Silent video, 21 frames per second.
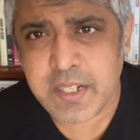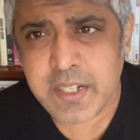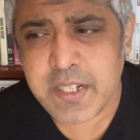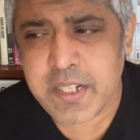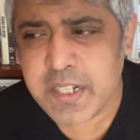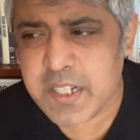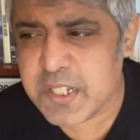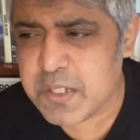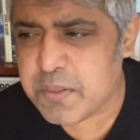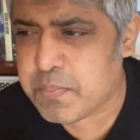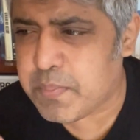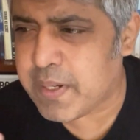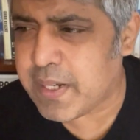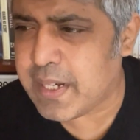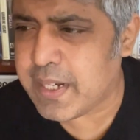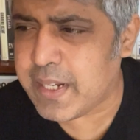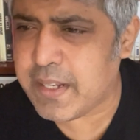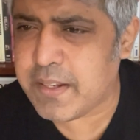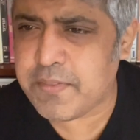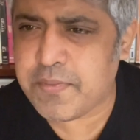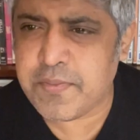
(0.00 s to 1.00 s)
His
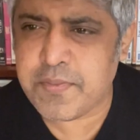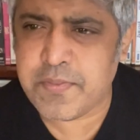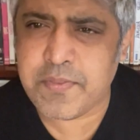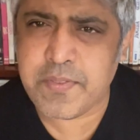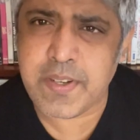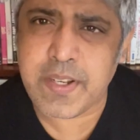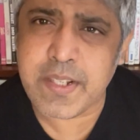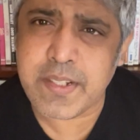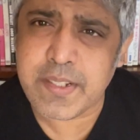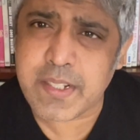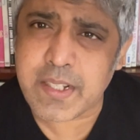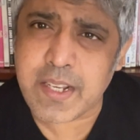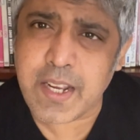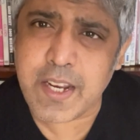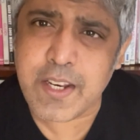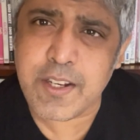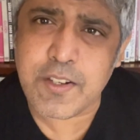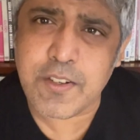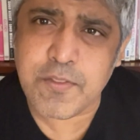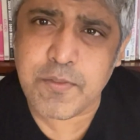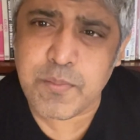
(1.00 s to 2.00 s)
belief in the
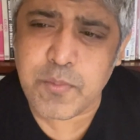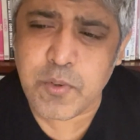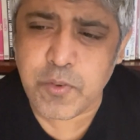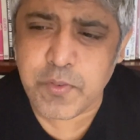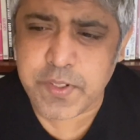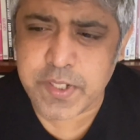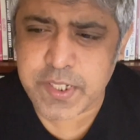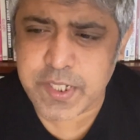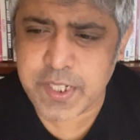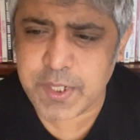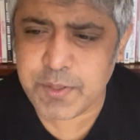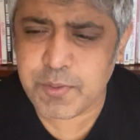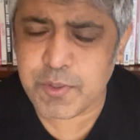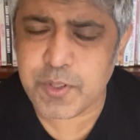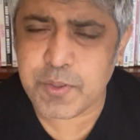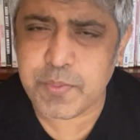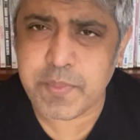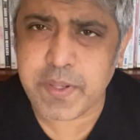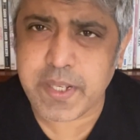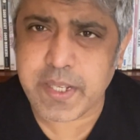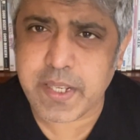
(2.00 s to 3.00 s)
kind of movies he
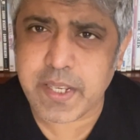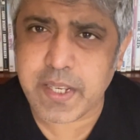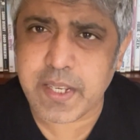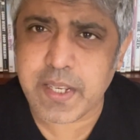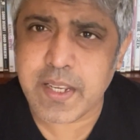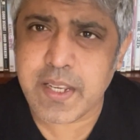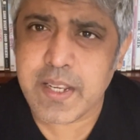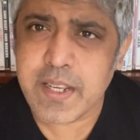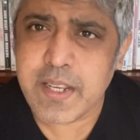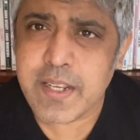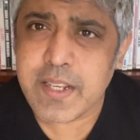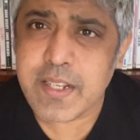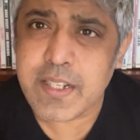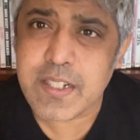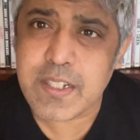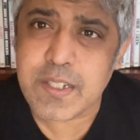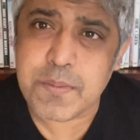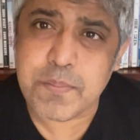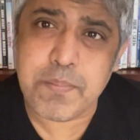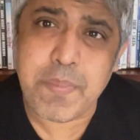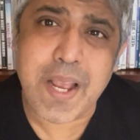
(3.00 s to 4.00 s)
was making,
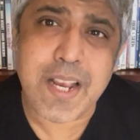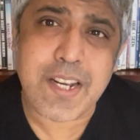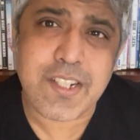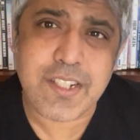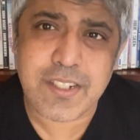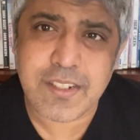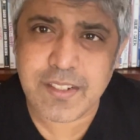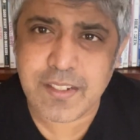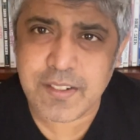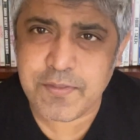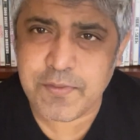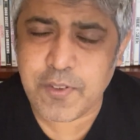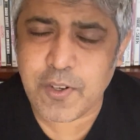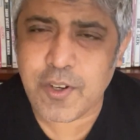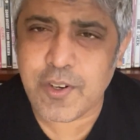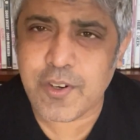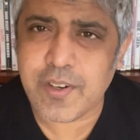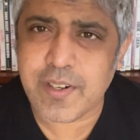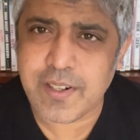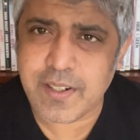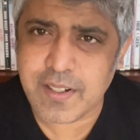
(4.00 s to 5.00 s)
his passion
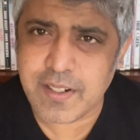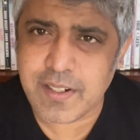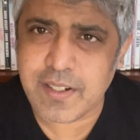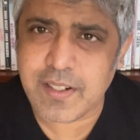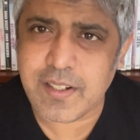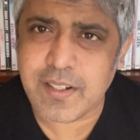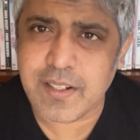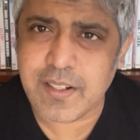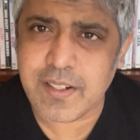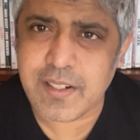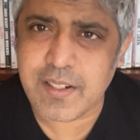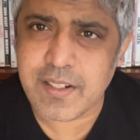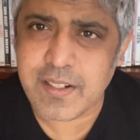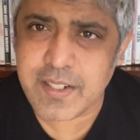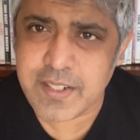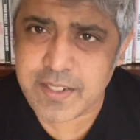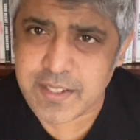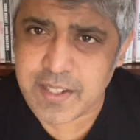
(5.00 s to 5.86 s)
for his